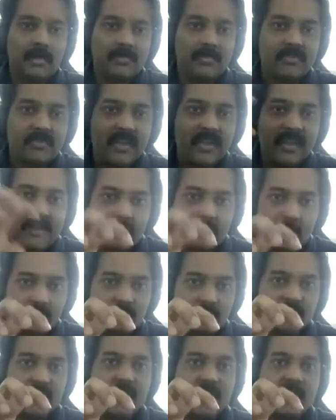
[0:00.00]
state
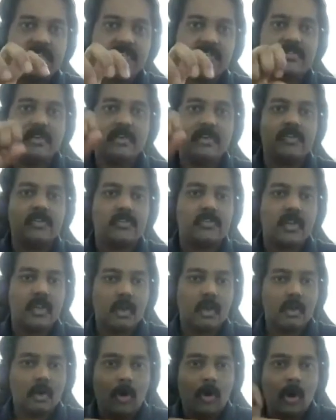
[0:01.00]
of the registers,
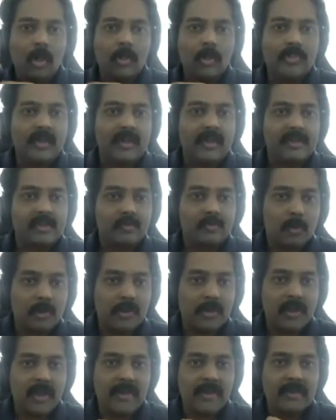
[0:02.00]
calls the
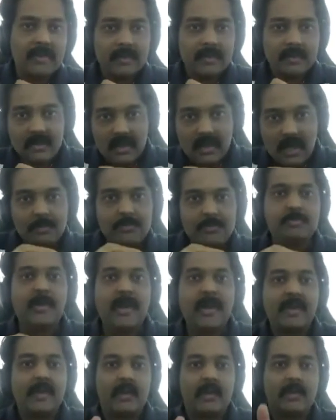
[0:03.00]
corresponding handler, comes
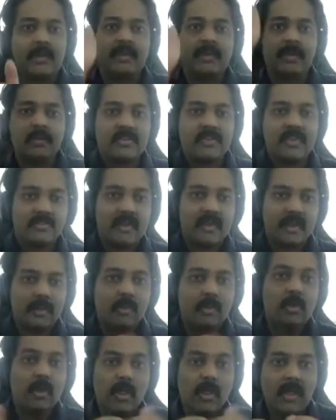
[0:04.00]
back, returns the
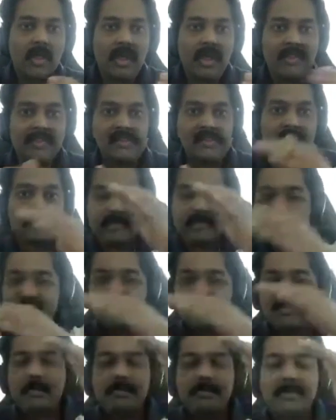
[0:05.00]
value, and this
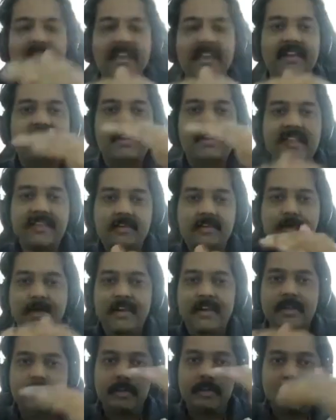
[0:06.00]
is completely
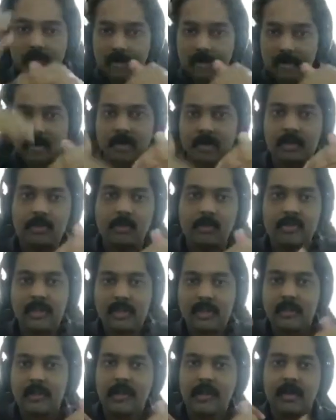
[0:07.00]
transparent to
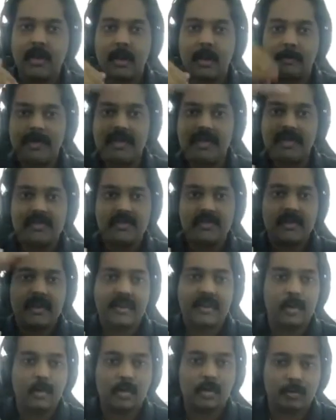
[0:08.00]
the application
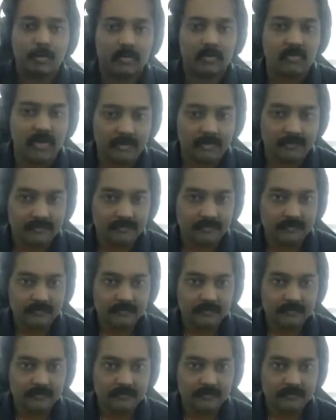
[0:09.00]
running on top of it.